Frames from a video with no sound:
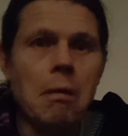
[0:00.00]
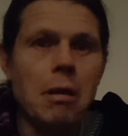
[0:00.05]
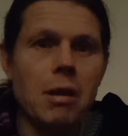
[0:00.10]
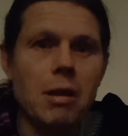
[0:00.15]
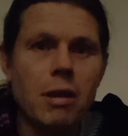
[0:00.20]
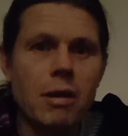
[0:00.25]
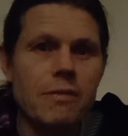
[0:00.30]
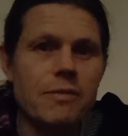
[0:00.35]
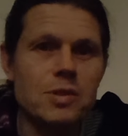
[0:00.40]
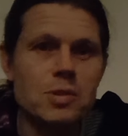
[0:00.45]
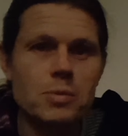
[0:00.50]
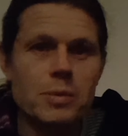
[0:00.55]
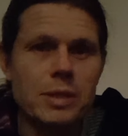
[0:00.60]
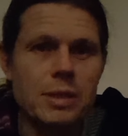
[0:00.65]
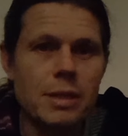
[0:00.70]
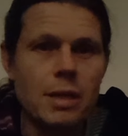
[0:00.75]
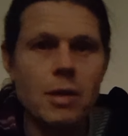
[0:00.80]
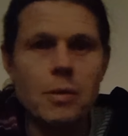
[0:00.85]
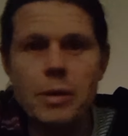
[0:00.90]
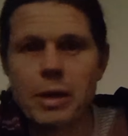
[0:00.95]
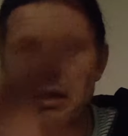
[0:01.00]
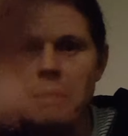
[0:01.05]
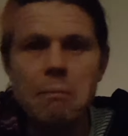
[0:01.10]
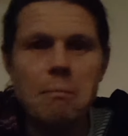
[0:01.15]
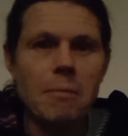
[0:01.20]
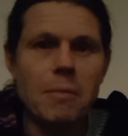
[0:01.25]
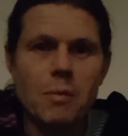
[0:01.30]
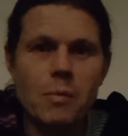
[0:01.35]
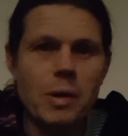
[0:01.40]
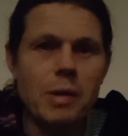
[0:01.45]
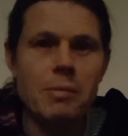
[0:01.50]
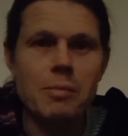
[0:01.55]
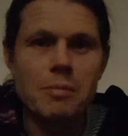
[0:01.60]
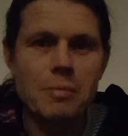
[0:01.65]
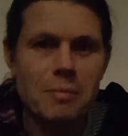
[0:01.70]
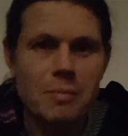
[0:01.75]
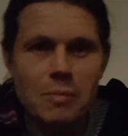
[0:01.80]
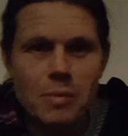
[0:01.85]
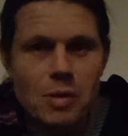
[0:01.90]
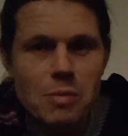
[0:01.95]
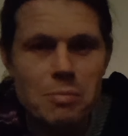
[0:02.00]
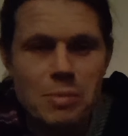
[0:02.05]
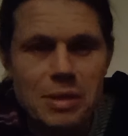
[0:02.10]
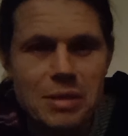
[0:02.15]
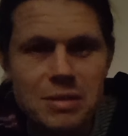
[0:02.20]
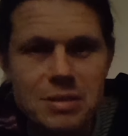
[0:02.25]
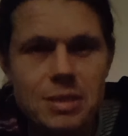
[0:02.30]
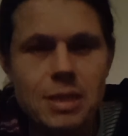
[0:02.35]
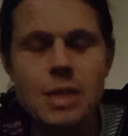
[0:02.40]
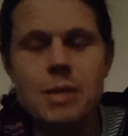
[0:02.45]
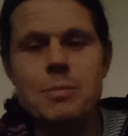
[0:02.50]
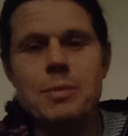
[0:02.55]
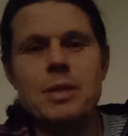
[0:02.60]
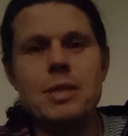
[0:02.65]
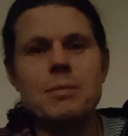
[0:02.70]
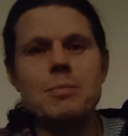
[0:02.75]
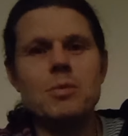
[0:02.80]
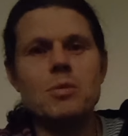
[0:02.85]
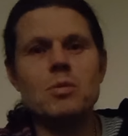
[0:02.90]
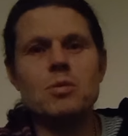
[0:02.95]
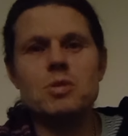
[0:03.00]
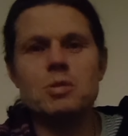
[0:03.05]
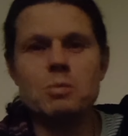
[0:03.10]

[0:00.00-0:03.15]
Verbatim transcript: Life as we know it won't won't be the same anymore.